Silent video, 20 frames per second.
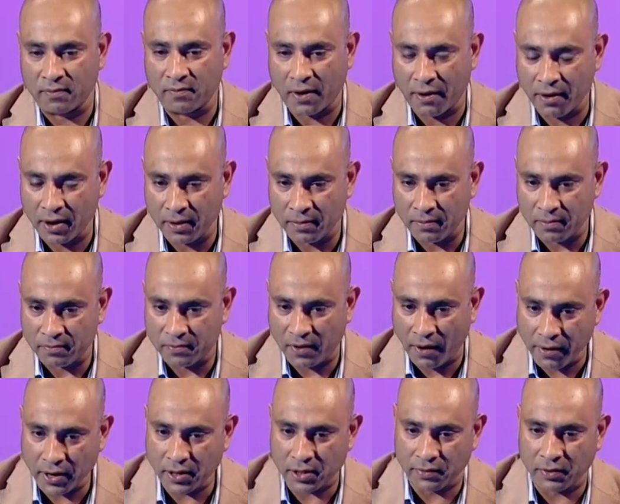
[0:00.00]
are very,
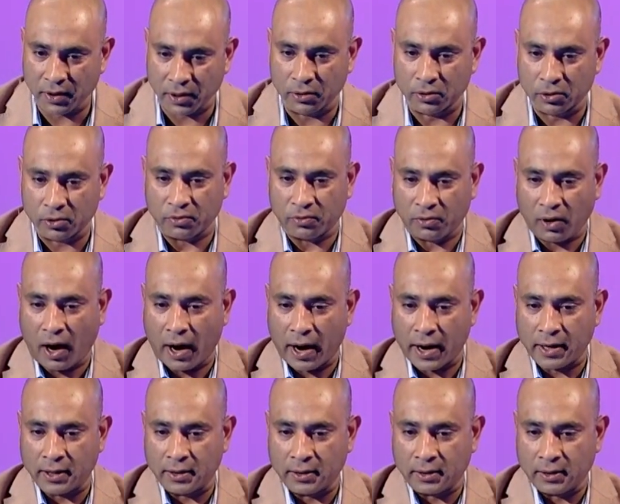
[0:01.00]
very difficult to
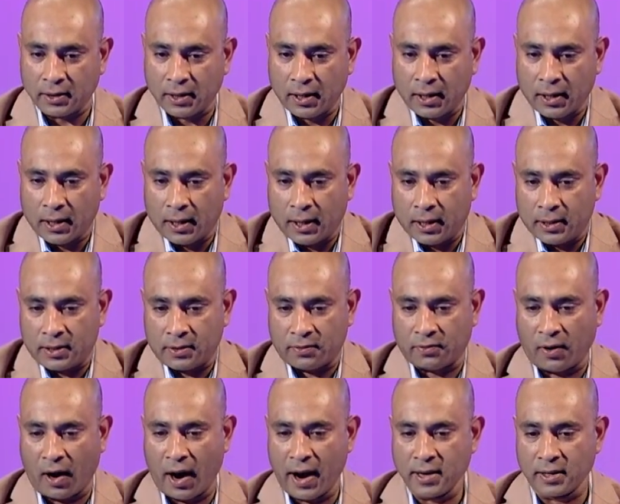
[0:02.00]
find,
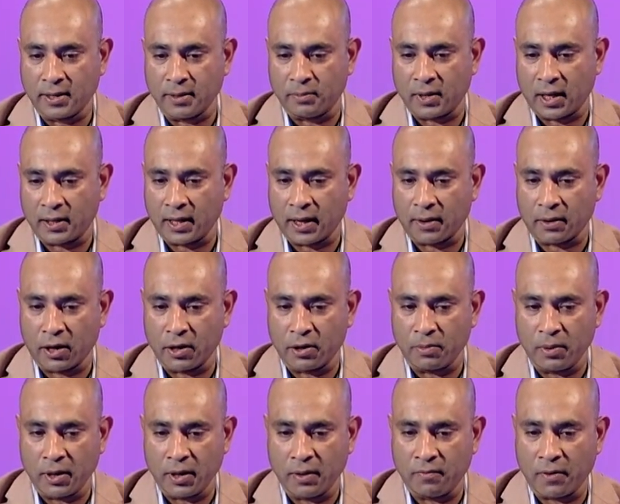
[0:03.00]
define them that they're going
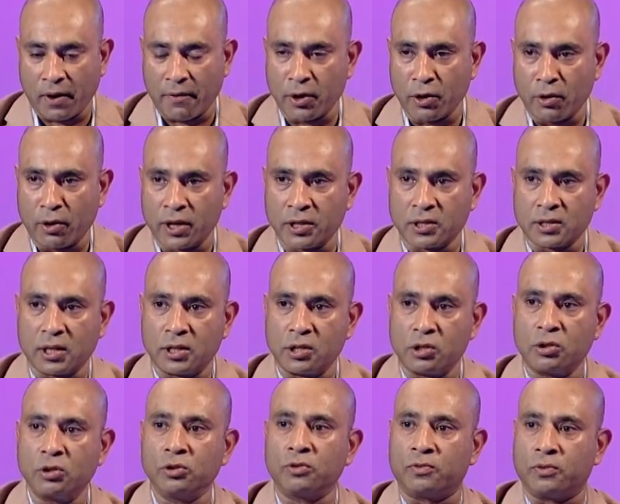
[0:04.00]
to be very honest and
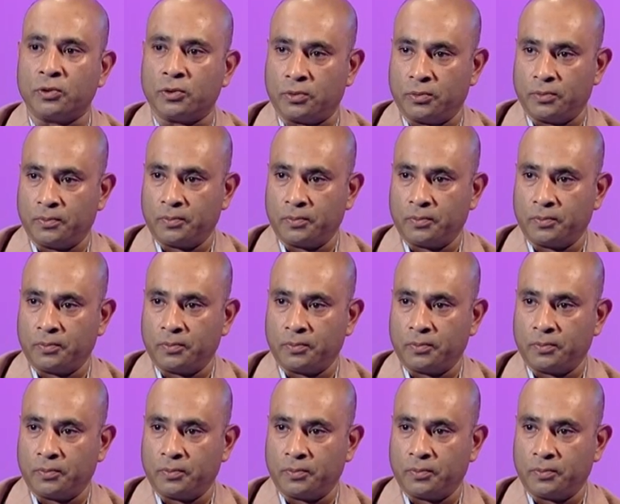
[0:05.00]
truthful.